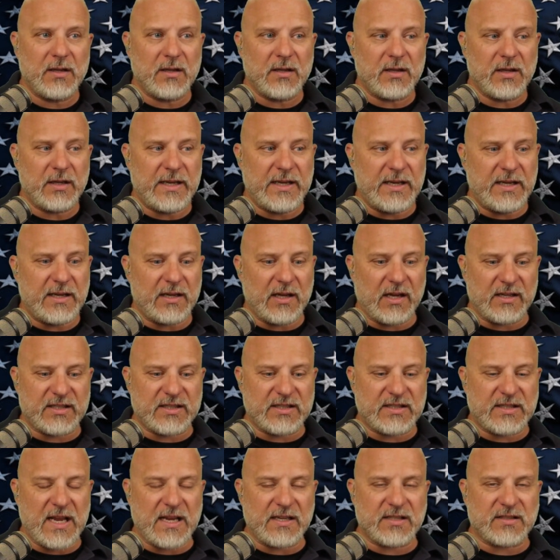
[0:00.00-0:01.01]
He
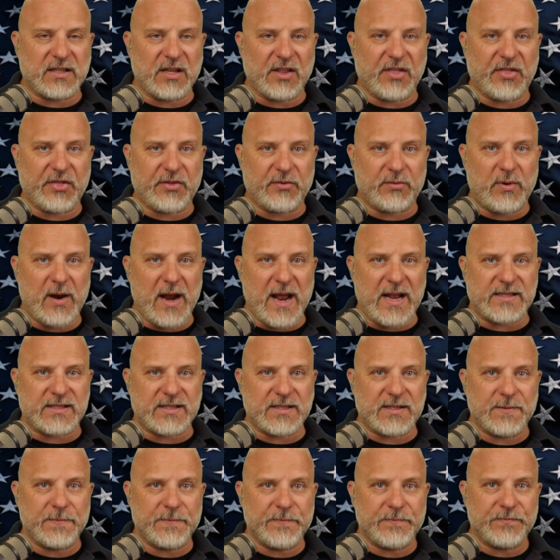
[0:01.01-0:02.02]
assessed a
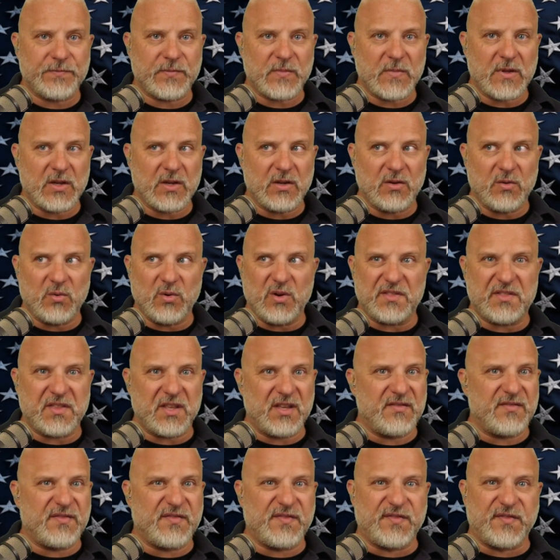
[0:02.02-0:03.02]
threat
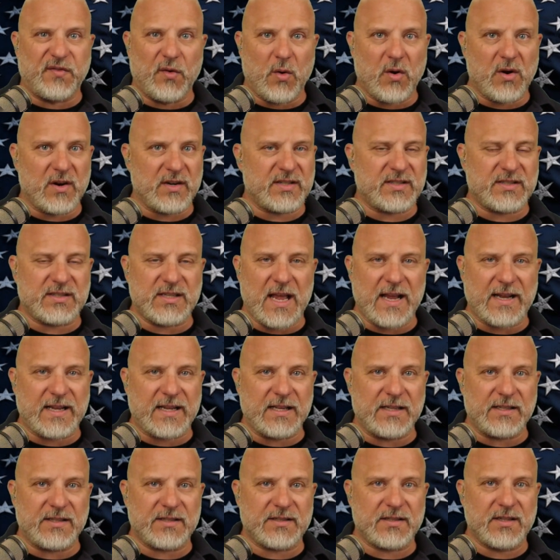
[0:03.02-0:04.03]
within 4
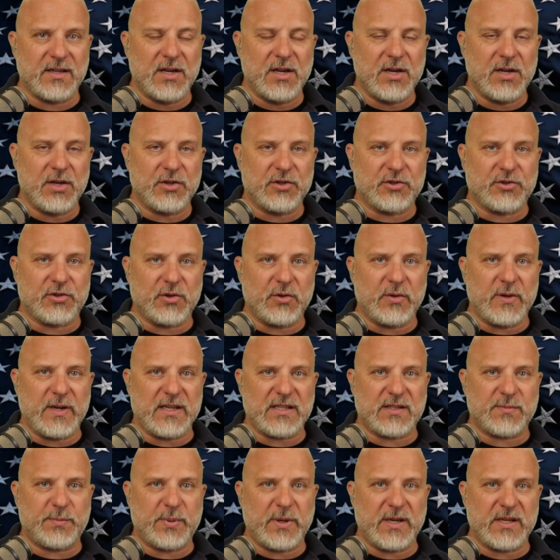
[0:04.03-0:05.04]
seconds, drew
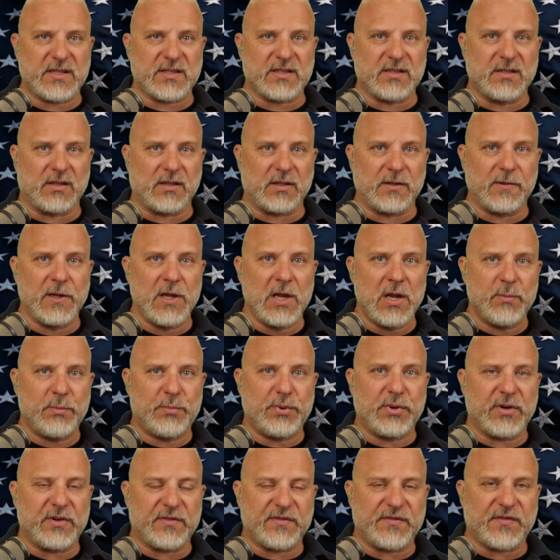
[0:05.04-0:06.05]
his pistol,
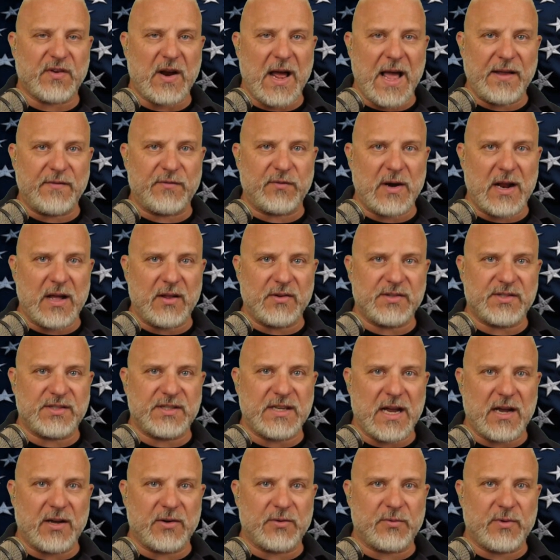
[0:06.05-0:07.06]
put 5 rounds
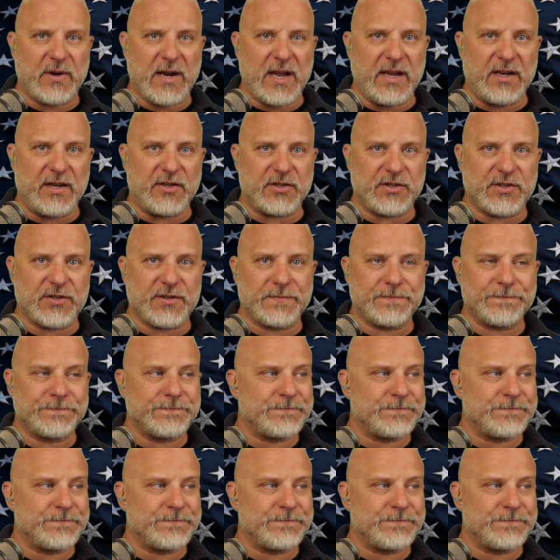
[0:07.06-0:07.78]
down range.